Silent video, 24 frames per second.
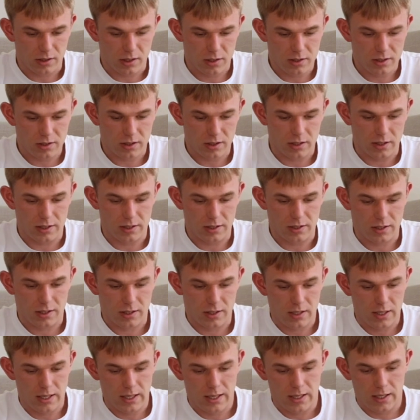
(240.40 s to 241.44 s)
does
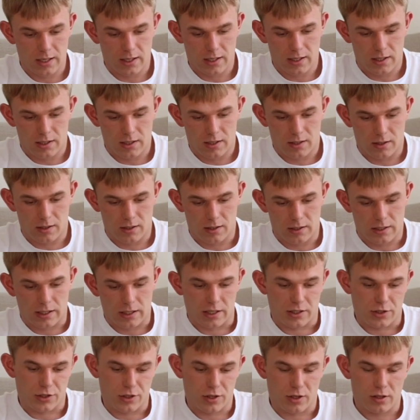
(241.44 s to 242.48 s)
is,
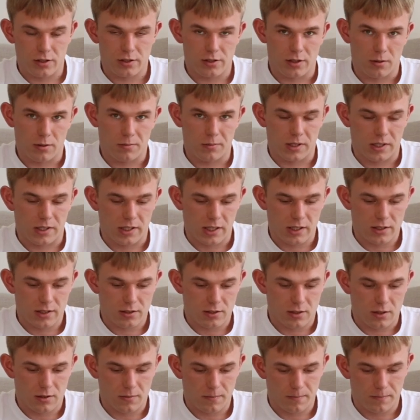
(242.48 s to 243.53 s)
it chunks up the
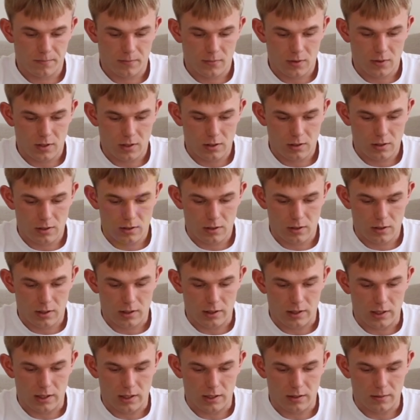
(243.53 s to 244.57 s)
text,
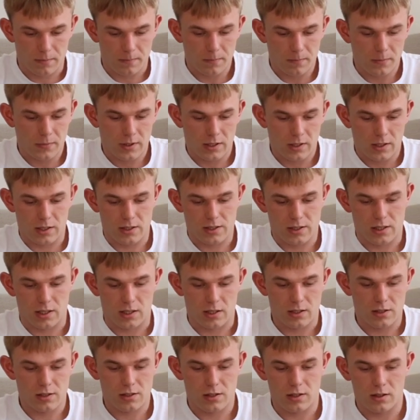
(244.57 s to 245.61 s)
and then it
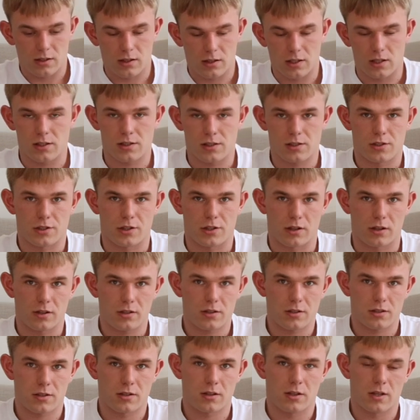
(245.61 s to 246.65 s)
sends these
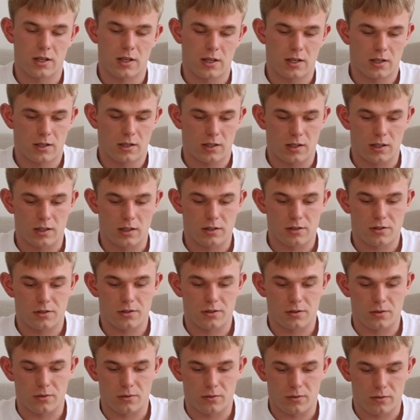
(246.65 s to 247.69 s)
chunks
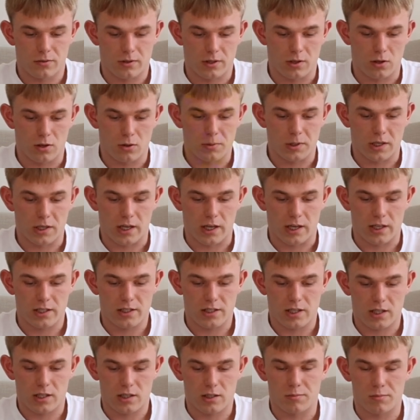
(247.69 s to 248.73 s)
into the OpenAI
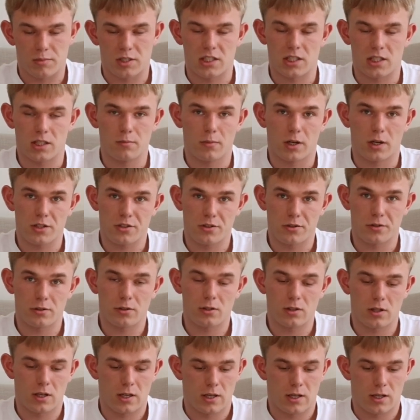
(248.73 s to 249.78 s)
ChatGPT
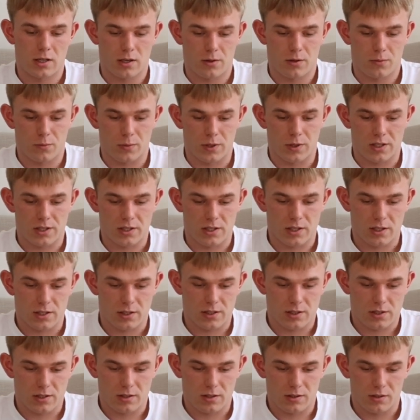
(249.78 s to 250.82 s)
module, which
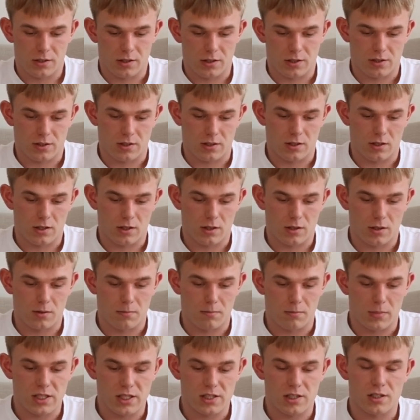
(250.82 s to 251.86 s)
is just a
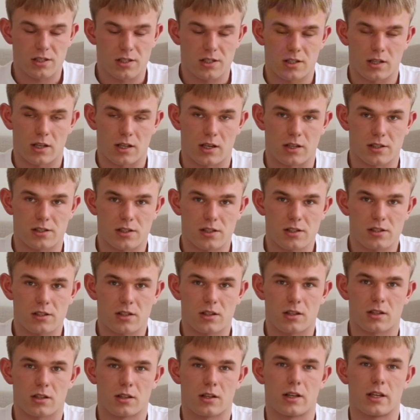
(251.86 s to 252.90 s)
message and
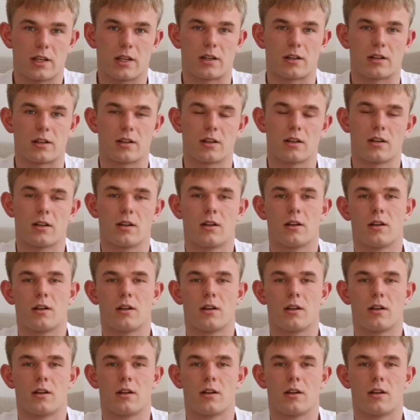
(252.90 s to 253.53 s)
assistant. And